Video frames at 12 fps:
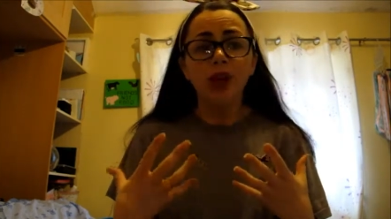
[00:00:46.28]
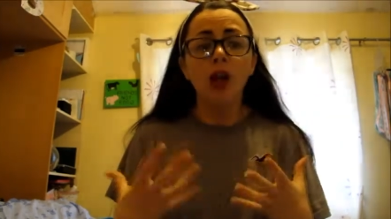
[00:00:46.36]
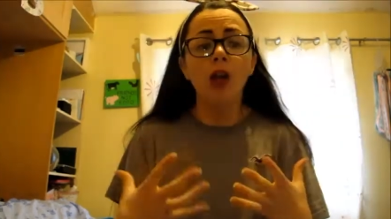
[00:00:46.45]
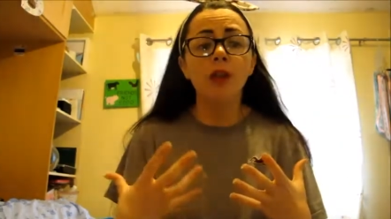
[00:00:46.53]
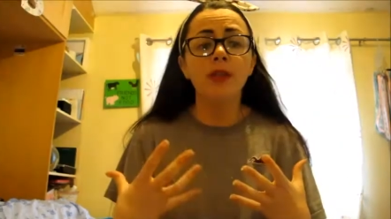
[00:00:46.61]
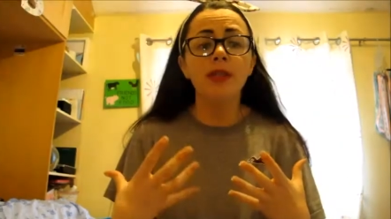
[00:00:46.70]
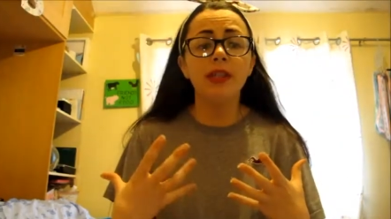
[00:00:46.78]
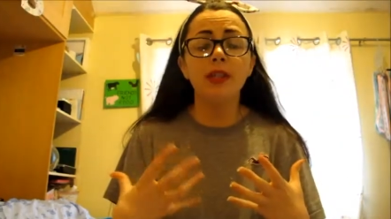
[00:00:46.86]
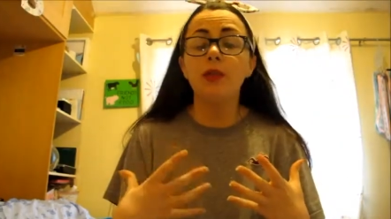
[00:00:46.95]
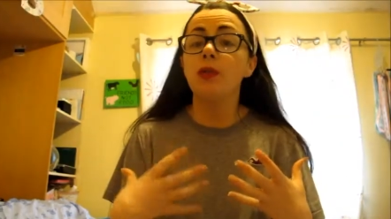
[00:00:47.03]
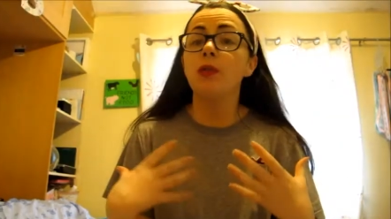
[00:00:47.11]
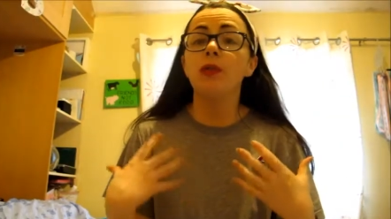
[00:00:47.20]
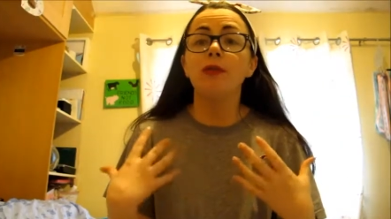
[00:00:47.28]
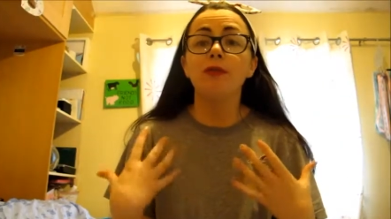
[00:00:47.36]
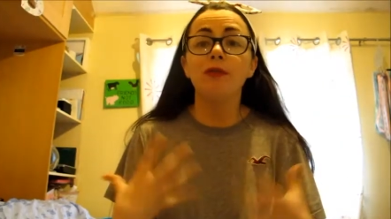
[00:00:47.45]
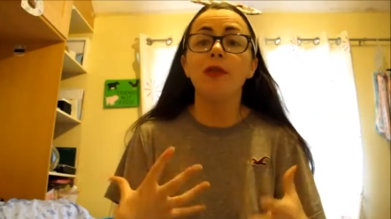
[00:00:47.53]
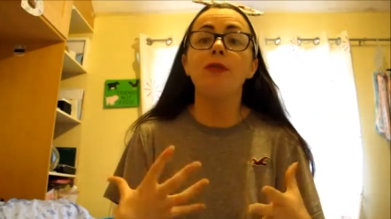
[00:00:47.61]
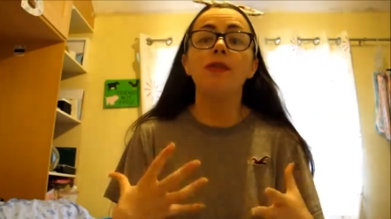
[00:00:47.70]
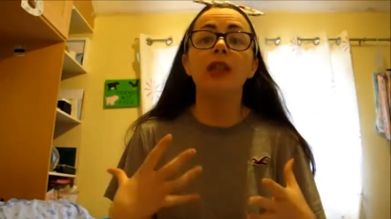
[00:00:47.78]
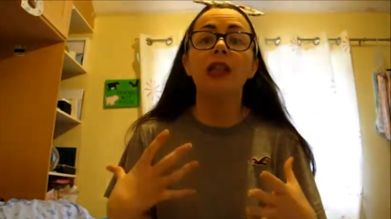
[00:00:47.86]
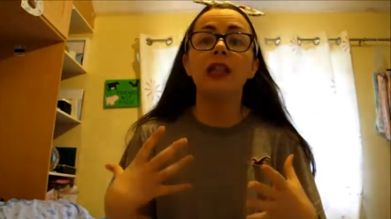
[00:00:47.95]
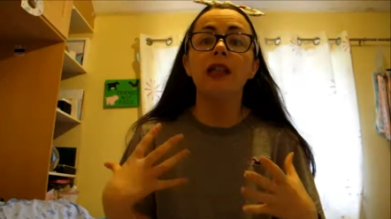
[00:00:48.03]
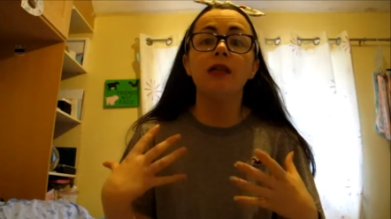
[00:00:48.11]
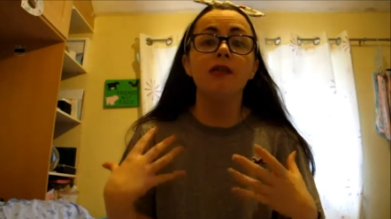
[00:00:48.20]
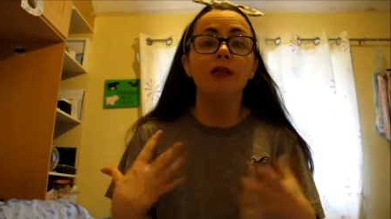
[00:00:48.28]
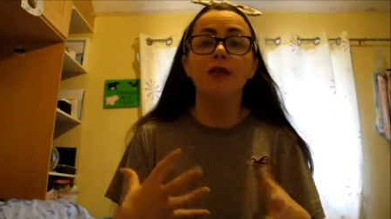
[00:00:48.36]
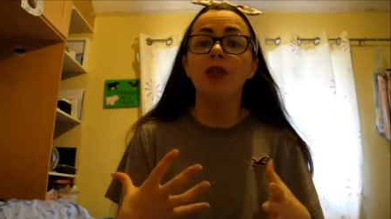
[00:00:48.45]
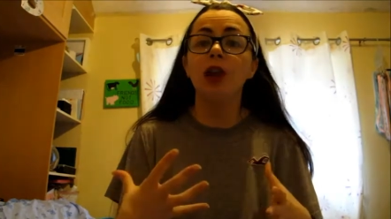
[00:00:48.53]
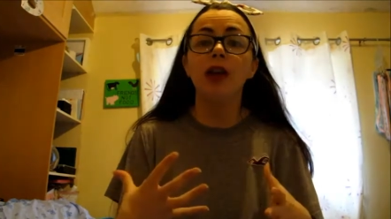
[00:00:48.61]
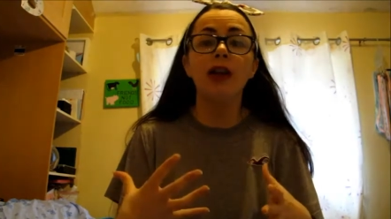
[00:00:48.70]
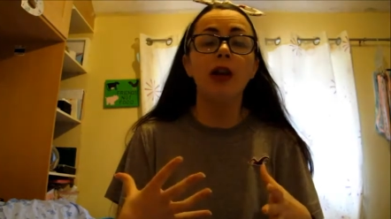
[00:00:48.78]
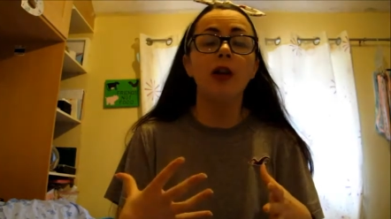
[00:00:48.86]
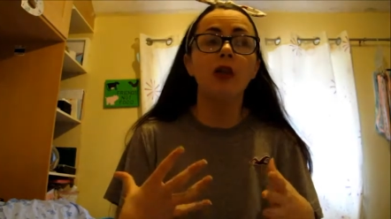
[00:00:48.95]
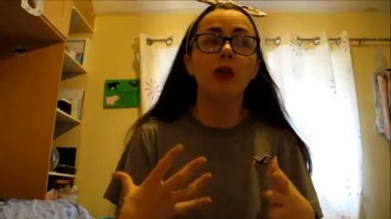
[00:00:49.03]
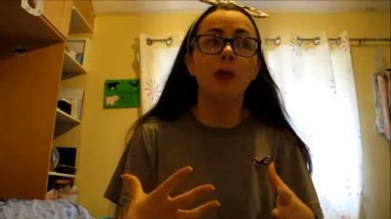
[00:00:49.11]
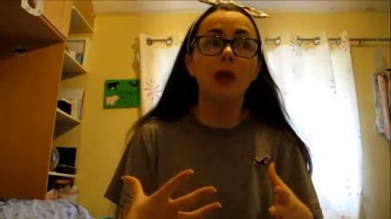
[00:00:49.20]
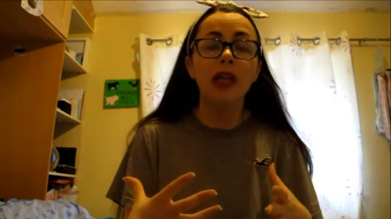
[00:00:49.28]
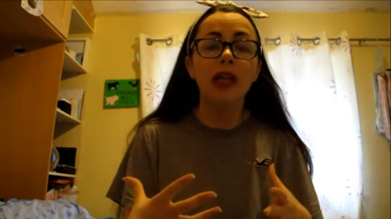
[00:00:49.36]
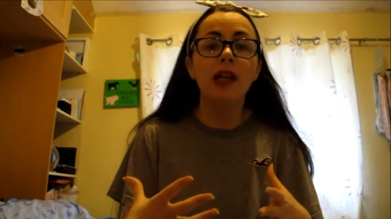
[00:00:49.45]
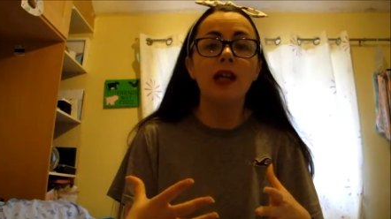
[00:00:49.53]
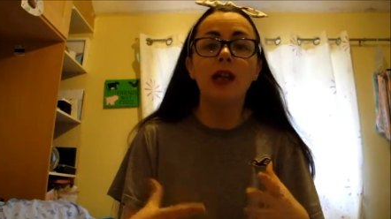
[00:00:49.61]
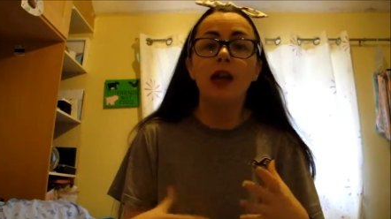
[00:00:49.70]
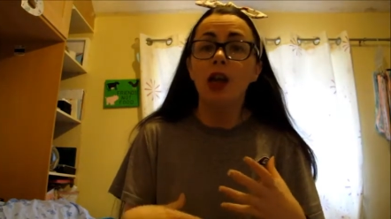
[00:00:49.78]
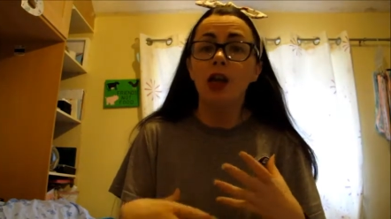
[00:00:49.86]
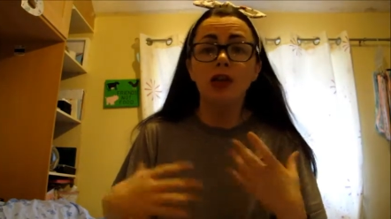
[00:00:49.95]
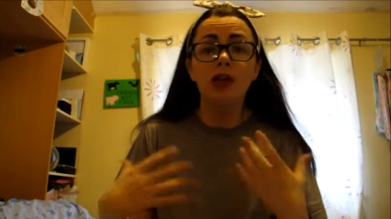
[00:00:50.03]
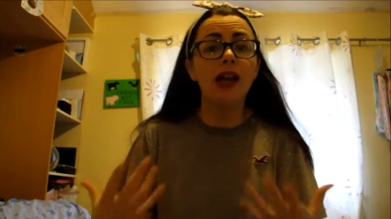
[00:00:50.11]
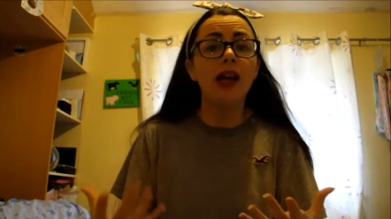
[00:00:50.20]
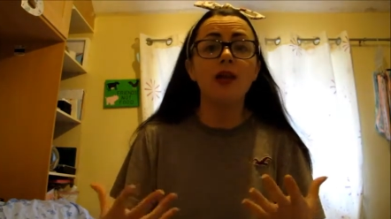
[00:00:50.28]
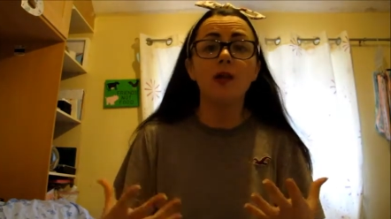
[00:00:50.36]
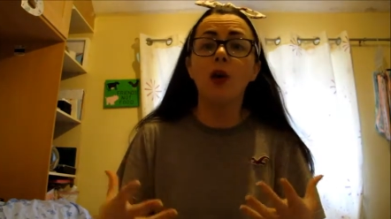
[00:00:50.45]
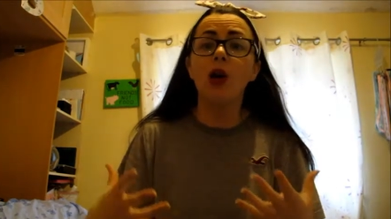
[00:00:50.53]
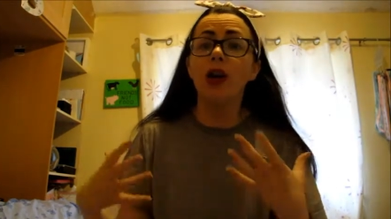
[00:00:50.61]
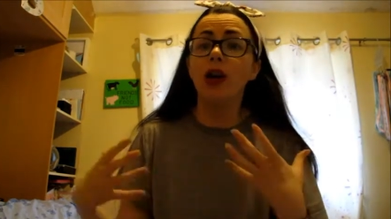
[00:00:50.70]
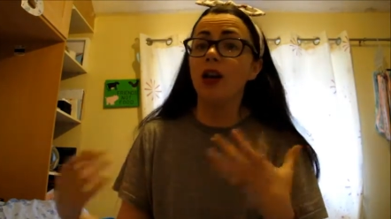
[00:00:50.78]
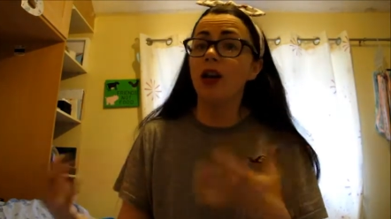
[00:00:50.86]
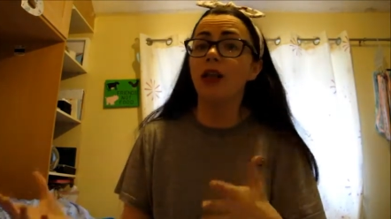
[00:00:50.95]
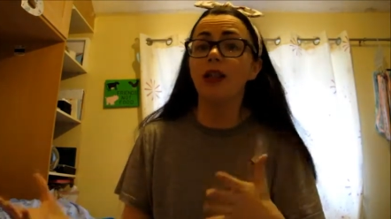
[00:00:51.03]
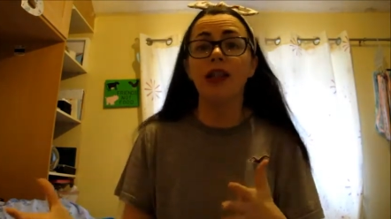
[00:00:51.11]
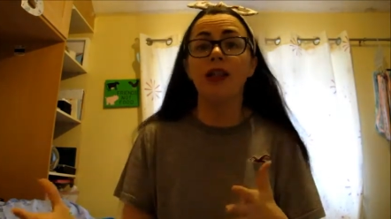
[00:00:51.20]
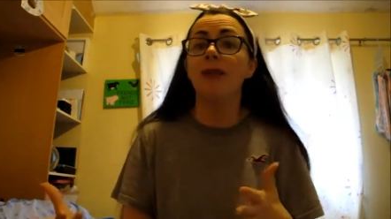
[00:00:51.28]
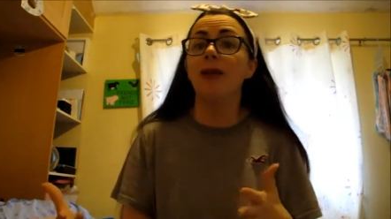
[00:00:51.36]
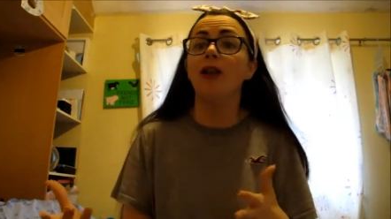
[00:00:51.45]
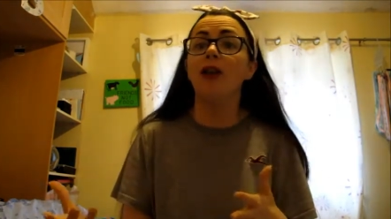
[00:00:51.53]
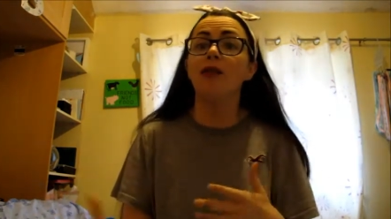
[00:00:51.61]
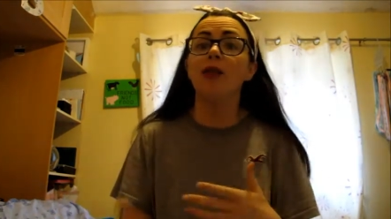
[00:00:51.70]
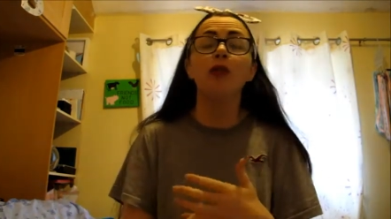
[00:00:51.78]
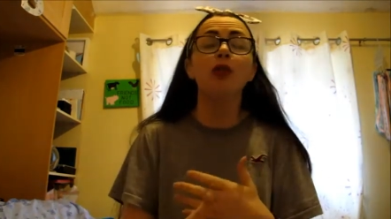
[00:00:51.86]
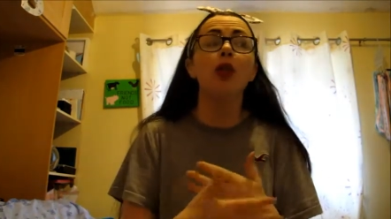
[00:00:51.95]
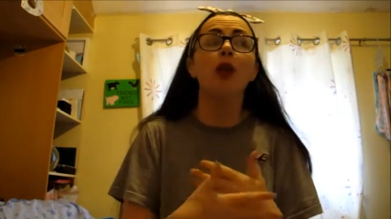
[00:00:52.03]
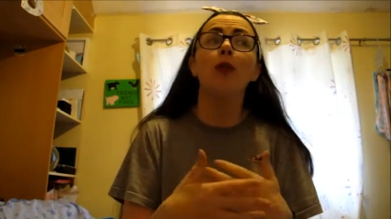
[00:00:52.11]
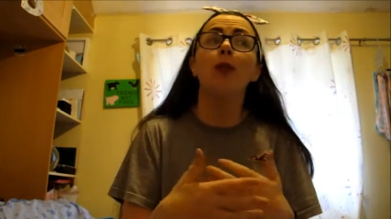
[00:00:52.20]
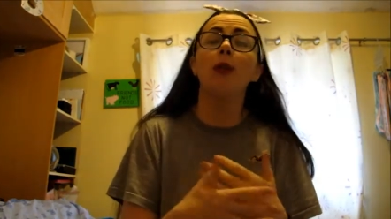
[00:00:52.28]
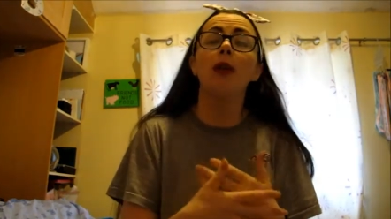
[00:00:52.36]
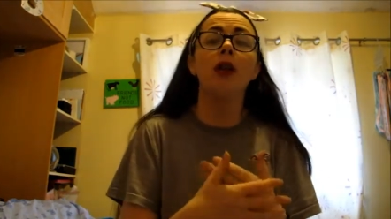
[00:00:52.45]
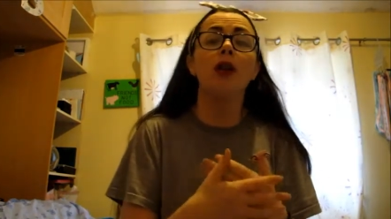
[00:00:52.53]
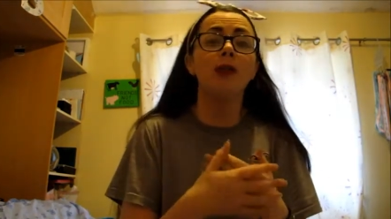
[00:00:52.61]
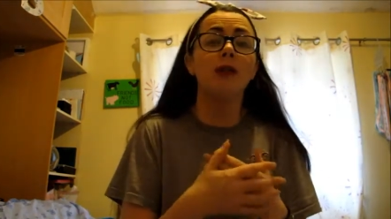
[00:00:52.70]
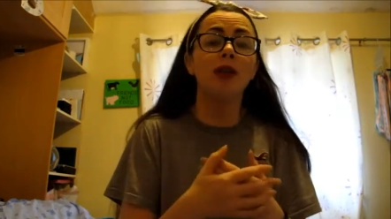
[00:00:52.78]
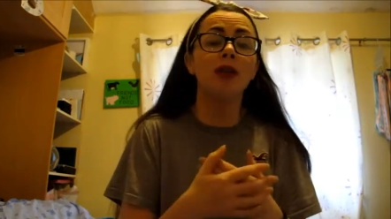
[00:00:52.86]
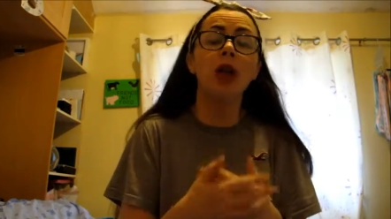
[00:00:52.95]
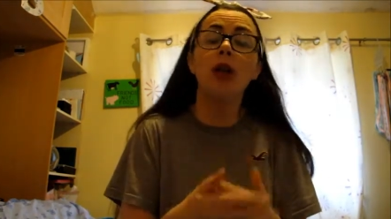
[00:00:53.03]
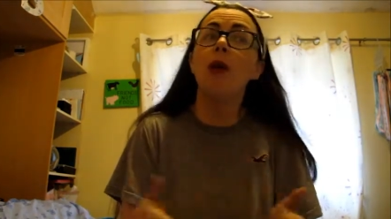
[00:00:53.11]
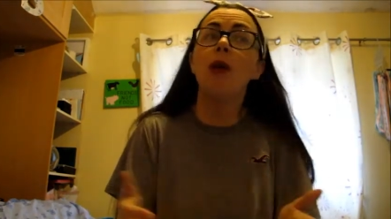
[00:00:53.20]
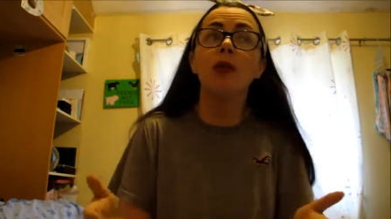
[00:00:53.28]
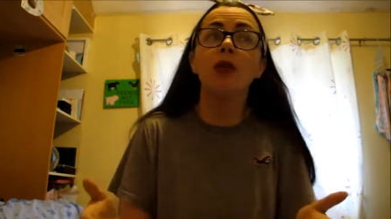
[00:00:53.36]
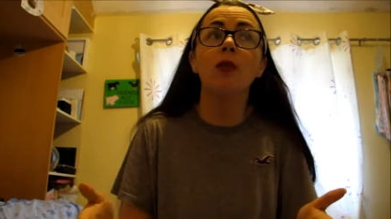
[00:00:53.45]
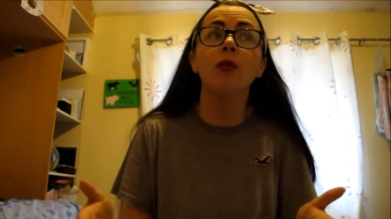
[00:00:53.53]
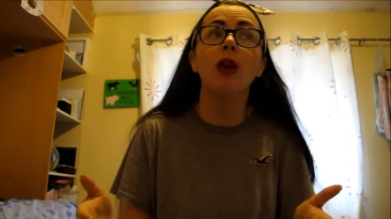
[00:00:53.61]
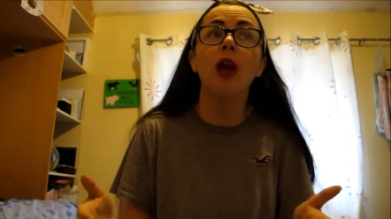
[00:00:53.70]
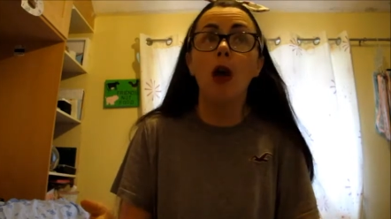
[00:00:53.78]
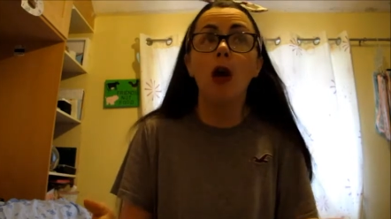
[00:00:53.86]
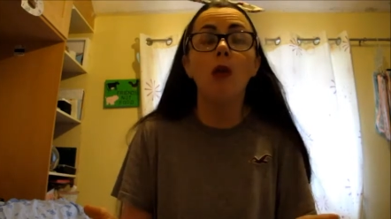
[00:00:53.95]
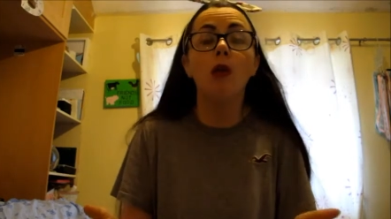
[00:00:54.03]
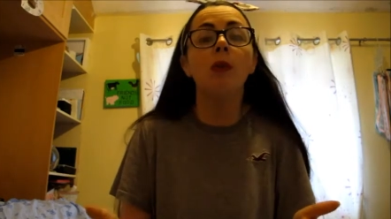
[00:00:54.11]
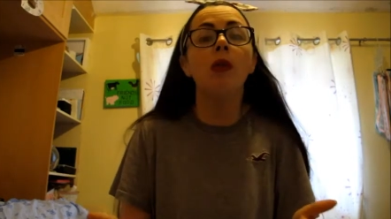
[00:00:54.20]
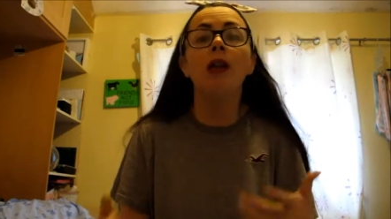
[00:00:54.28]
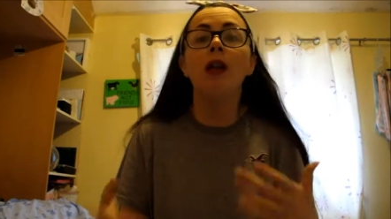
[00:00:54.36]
I was doing 50 50 odd hours a week so that is why I kind of disappeared off YouTube because by the time I was coming home